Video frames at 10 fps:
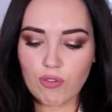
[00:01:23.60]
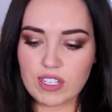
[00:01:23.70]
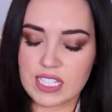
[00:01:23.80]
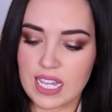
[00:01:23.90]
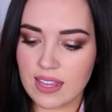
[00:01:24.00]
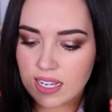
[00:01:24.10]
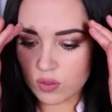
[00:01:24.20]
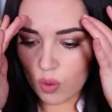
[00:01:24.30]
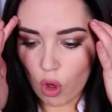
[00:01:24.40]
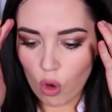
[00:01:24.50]
Obviously,
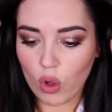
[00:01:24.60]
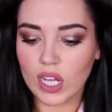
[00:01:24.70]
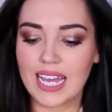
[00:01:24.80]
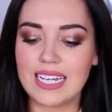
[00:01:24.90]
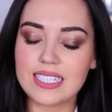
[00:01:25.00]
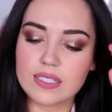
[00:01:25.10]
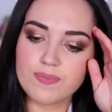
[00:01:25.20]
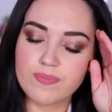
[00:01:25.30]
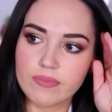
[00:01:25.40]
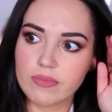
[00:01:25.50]
that's what haul is.
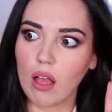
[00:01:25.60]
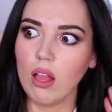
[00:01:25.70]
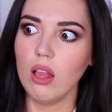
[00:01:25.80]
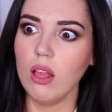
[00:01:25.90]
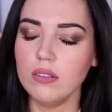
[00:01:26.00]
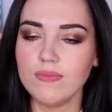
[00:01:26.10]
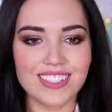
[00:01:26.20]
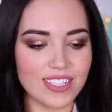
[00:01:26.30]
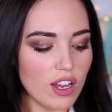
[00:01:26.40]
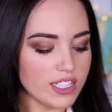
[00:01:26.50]

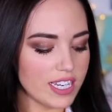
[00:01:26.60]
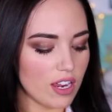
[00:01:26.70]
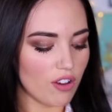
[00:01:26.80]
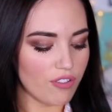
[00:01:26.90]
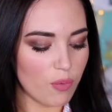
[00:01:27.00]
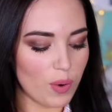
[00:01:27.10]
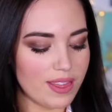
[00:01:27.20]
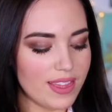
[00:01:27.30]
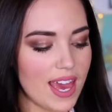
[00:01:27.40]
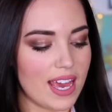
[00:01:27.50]
Starting off
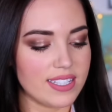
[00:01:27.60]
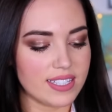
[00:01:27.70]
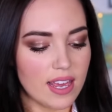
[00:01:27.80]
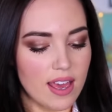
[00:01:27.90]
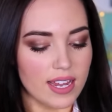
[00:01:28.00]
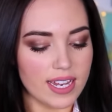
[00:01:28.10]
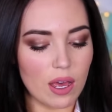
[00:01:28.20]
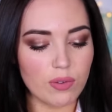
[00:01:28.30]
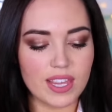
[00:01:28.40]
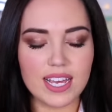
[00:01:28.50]
with this.
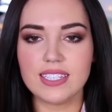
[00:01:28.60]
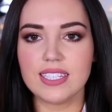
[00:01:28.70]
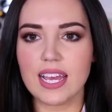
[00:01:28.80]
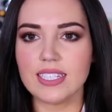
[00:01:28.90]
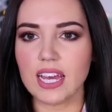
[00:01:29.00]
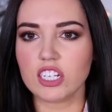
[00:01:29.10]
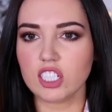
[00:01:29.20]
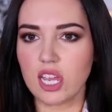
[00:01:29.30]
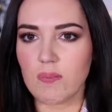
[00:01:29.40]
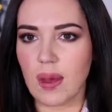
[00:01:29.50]
Now this is
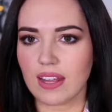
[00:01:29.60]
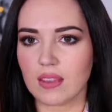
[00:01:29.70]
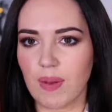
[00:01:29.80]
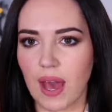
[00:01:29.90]
actually a bath